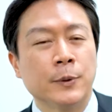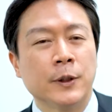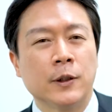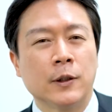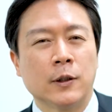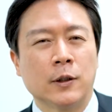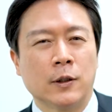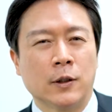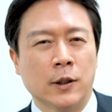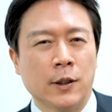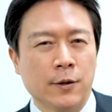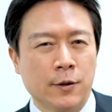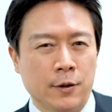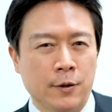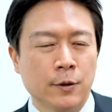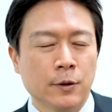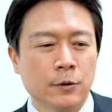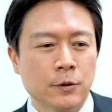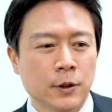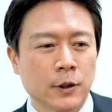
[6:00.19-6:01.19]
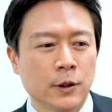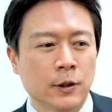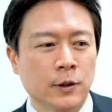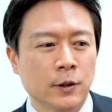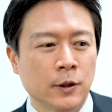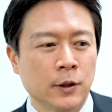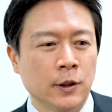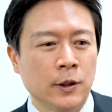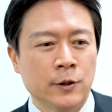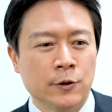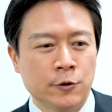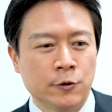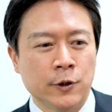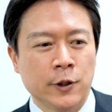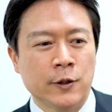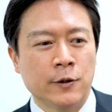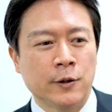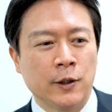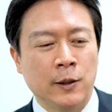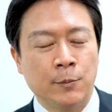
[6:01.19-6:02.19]
bit cutthroat, as you
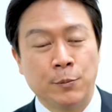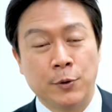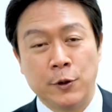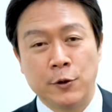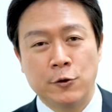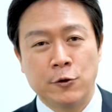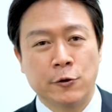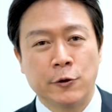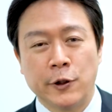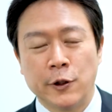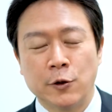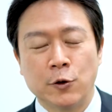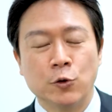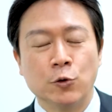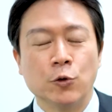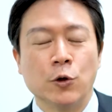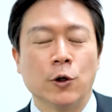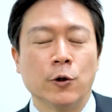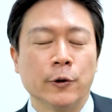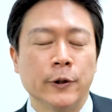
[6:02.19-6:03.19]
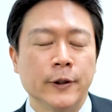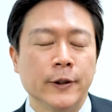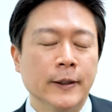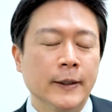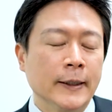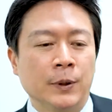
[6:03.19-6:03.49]
can, I'm pretty sure you can Google it.